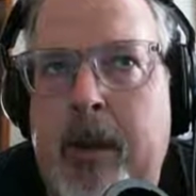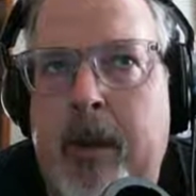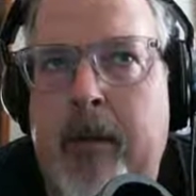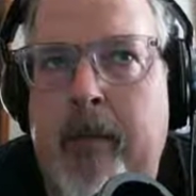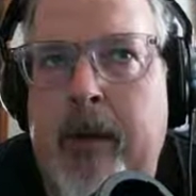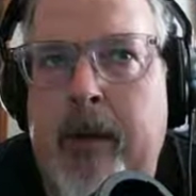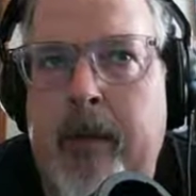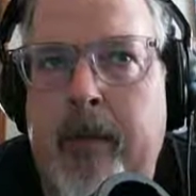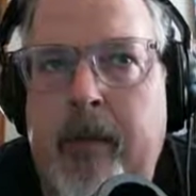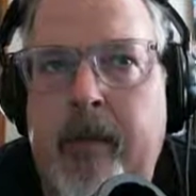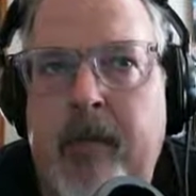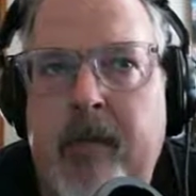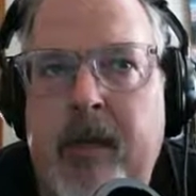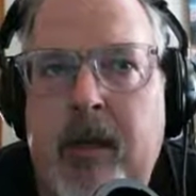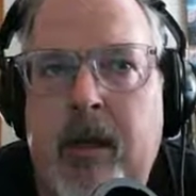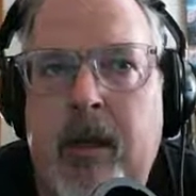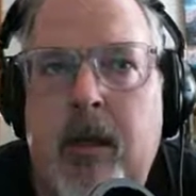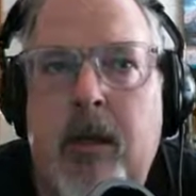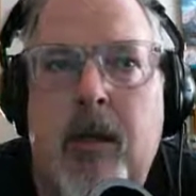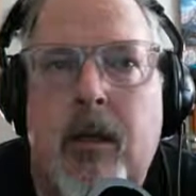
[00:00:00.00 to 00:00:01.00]
of it.
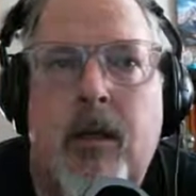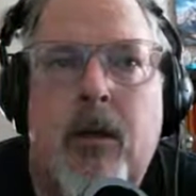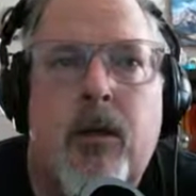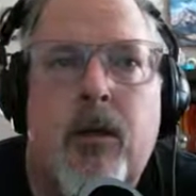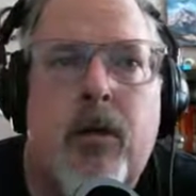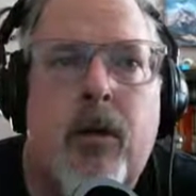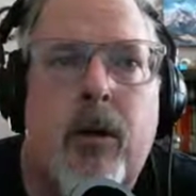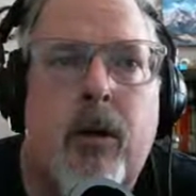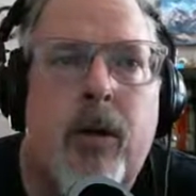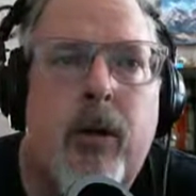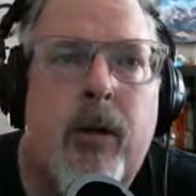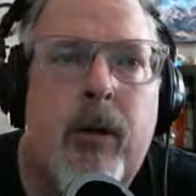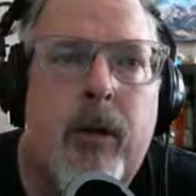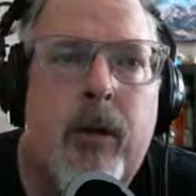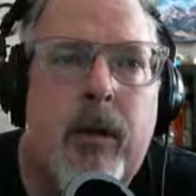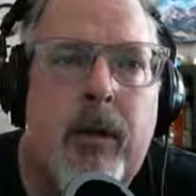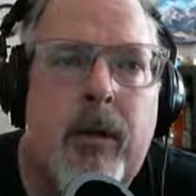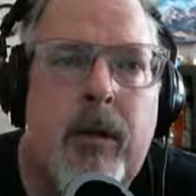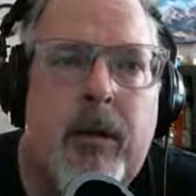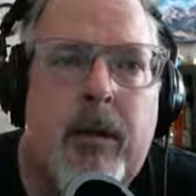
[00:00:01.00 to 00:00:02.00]
So
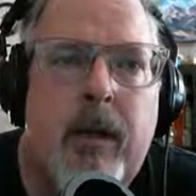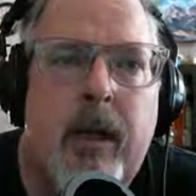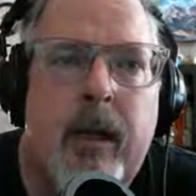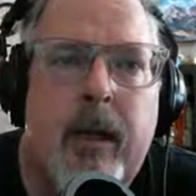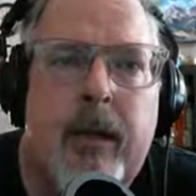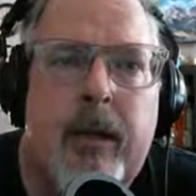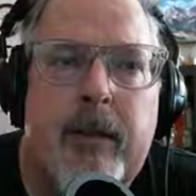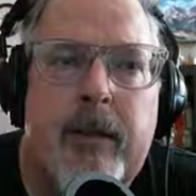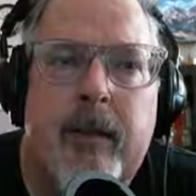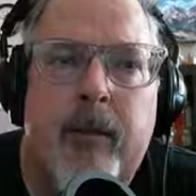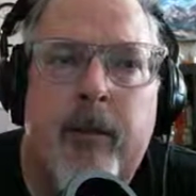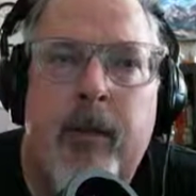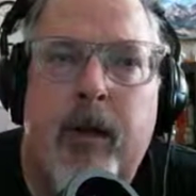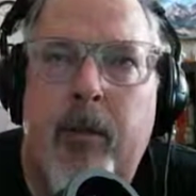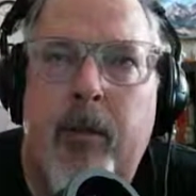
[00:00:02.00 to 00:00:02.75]
in this case, I'm going to